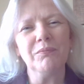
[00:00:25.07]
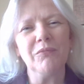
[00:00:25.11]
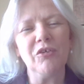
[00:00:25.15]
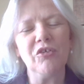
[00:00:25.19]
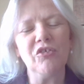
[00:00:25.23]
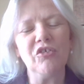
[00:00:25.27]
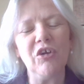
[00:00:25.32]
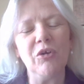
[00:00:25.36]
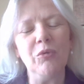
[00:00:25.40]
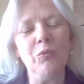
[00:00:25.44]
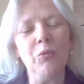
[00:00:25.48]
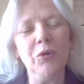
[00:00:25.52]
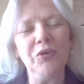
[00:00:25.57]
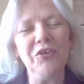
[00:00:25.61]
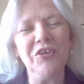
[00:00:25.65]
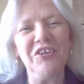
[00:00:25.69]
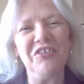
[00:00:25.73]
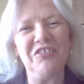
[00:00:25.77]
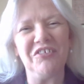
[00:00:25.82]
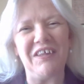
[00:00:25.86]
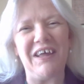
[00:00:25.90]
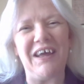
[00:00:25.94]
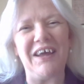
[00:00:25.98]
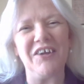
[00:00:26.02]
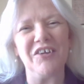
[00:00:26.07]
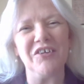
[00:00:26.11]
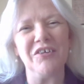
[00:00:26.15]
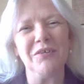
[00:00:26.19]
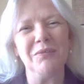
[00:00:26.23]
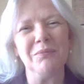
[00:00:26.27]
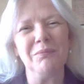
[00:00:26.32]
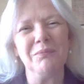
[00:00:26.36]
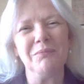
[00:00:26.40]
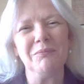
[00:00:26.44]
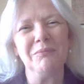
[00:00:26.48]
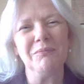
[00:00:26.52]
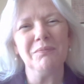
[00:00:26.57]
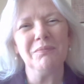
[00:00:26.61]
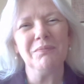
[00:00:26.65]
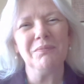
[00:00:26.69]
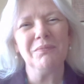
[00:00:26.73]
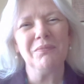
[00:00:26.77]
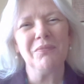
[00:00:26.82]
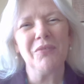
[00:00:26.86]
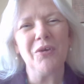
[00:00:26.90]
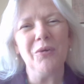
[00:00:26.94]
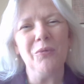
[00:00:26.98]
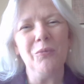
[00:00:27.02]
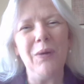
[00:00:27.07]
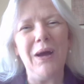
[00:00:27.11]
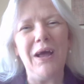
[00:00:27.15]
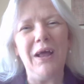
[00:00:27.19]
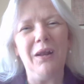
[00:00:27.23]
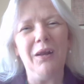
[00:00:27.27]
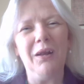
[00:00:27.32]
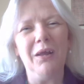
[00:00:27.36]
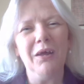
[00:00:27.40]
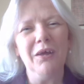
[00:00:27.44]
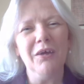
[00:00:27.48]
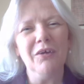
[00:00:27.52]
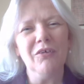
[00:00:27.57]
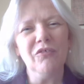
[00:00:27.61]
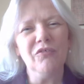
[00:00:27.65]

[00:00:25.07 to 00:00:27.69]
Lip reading: So what is that? Well,